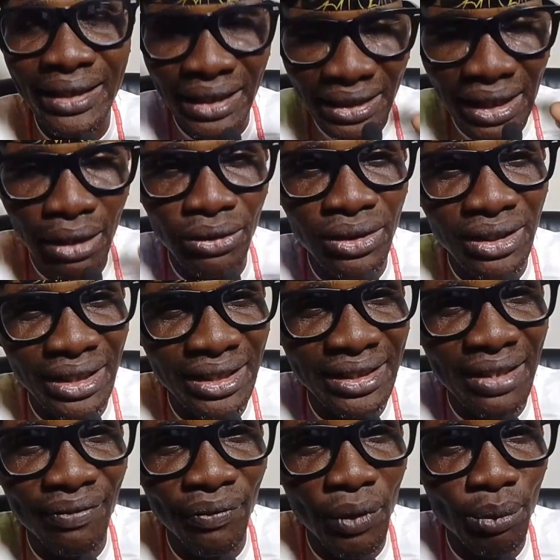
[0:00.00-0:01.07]
dish out
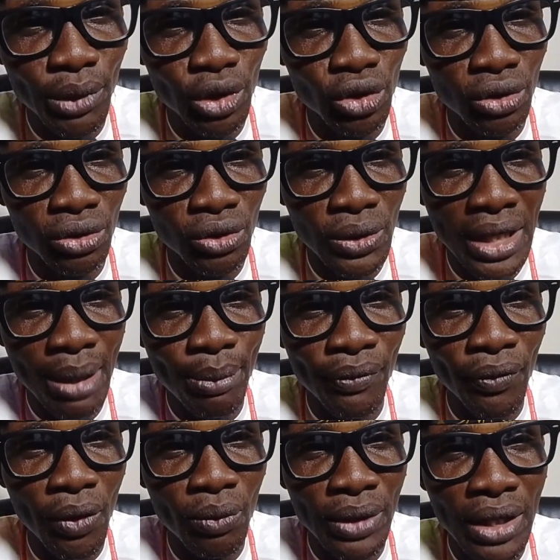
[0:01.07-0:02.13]
this information so that
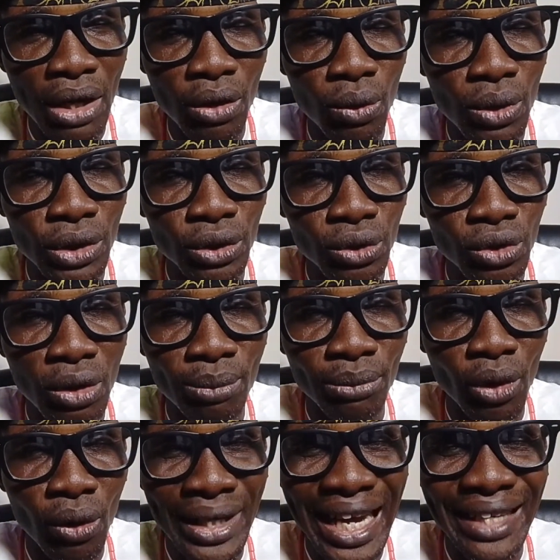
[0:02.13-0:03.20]
before we now go into
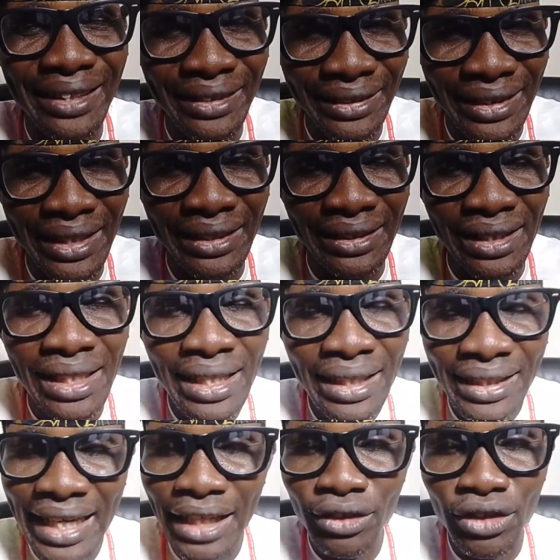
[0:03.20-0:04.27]
some other details
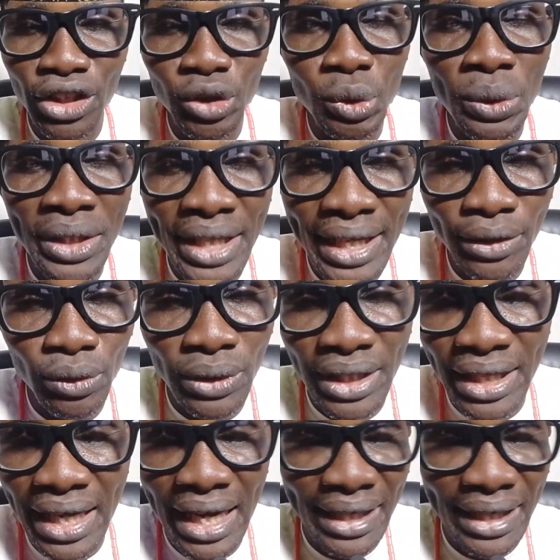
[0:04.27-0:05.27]
that you need to hear today,